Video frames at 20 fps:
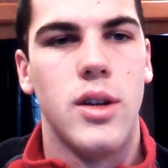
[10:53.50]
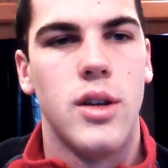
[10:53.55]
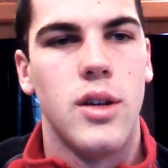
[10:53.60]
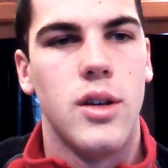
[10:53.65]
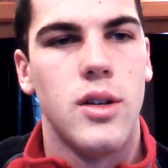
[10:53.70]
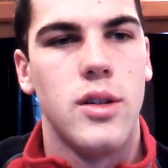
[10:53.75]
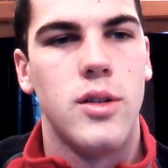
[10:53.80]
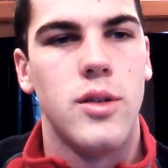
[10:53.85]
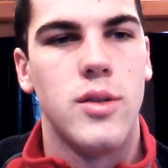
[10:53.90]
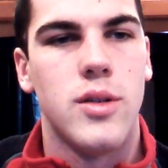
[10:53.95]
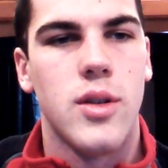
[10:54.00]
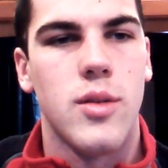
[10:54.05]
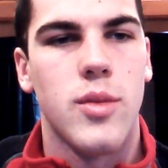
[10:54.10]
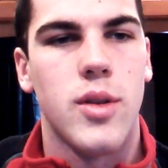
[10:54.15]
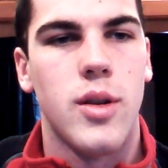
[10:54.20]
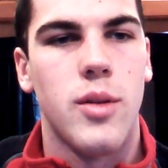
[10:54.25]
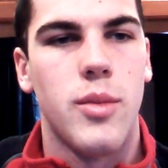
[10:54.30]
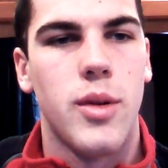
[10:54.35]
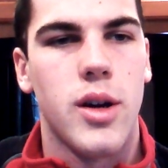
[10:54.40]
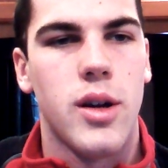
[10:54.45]
do something
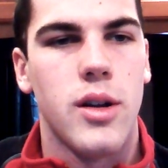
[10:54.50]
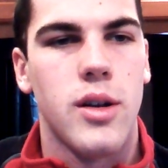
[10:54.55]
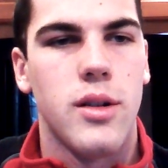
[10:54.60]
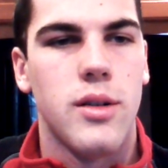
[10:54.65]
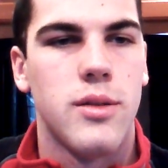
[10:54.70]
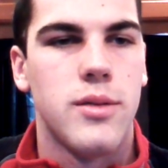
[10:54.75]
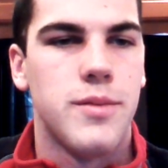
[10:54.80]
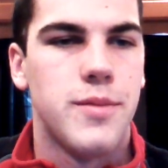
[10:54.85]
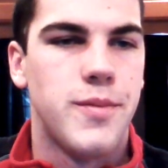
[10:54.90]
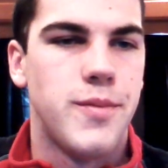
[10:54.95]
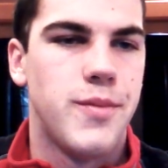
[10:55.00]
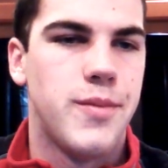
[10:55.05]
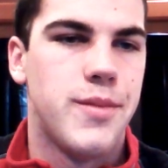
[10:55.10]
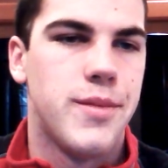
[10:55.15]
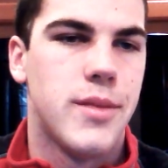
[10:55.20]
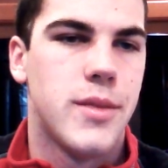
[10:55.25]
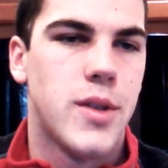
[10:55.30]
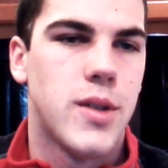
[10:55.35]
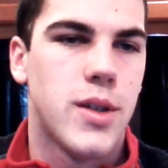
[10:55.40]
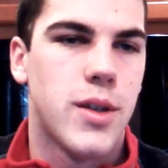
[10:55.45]
about it?
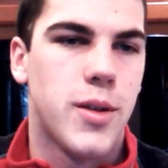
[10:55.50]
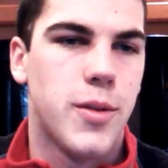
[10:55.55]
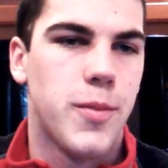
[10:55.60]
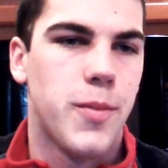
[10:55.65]
So,